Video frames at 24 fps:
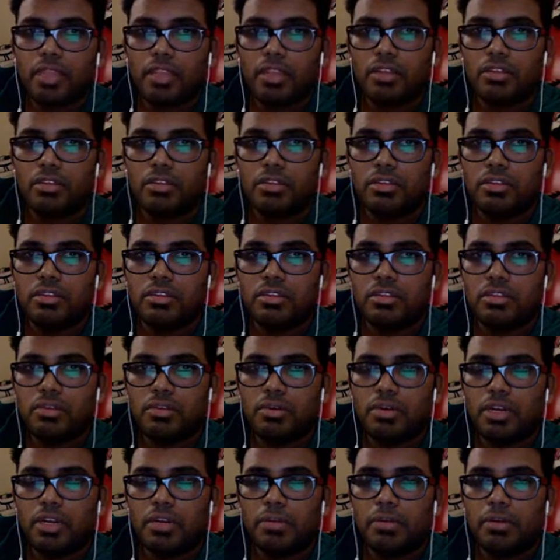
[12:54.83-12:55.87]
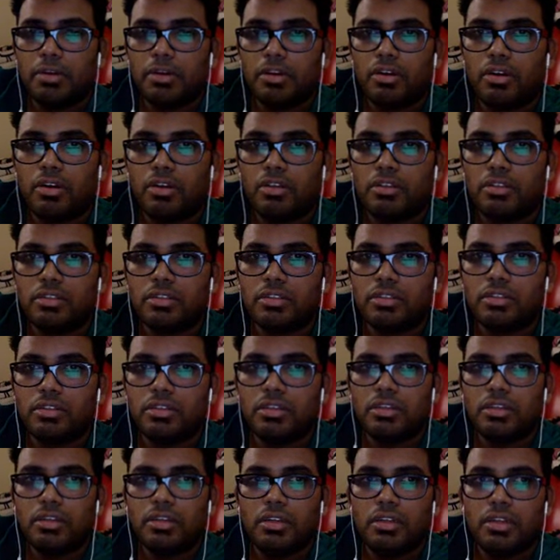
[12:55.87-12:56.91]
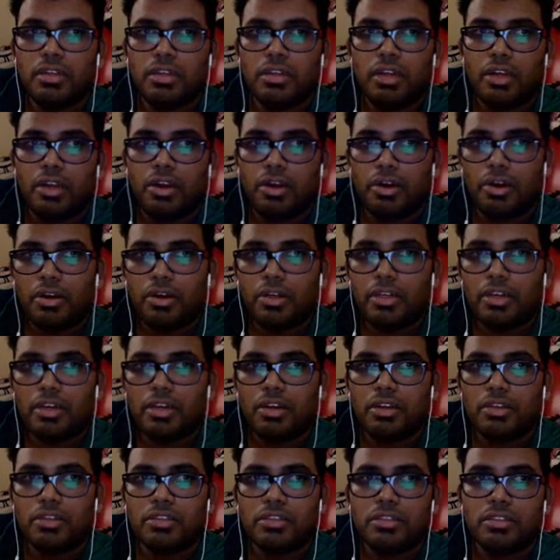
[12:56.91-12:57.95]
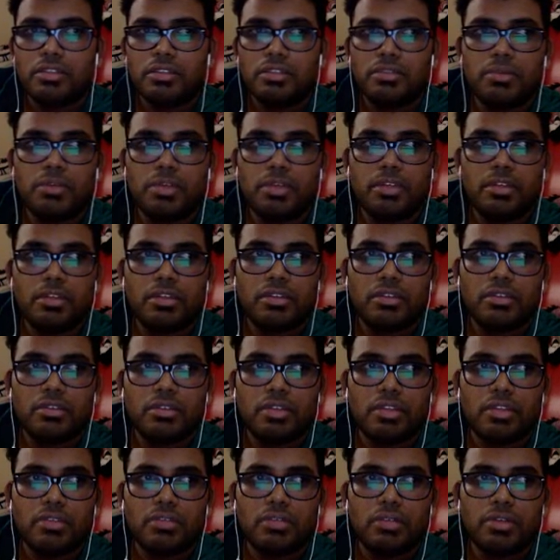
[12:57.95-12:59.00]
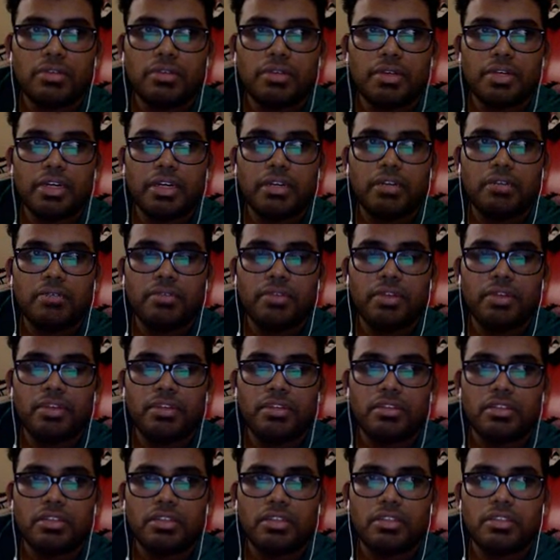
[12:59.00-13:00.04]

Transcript: So this is the one I'm going to launch. I already launched this one, so that's why we are seeing